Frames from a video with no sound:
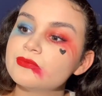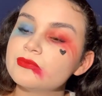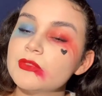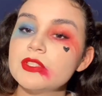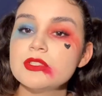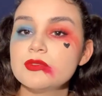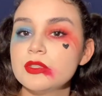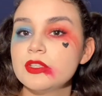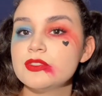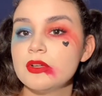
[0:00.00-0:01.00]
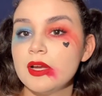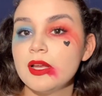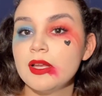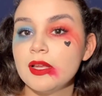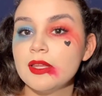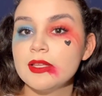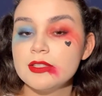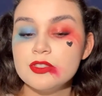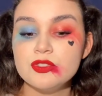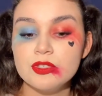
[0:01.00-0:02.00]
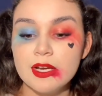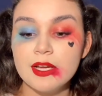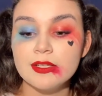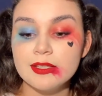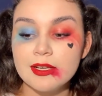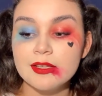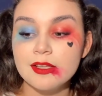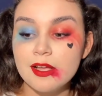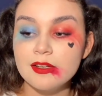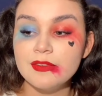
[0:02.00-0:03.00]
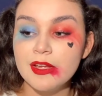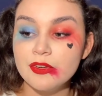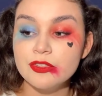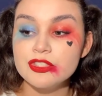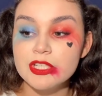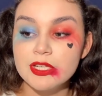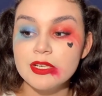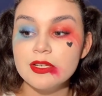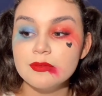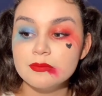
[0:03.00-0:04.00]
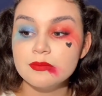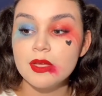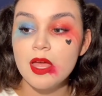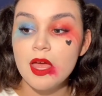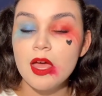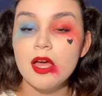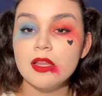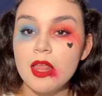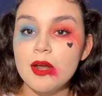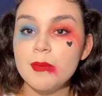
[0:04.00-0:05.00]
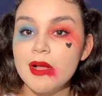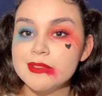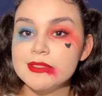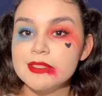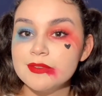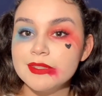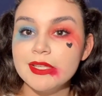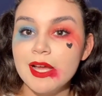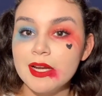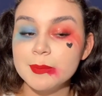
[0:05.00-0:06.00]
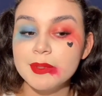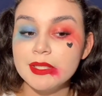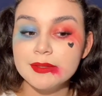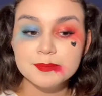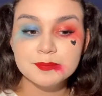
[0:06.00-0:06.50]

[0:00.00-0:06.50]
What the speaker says: This is really draining. Like, this drained like a lot of energy, a lot of positivity out of me.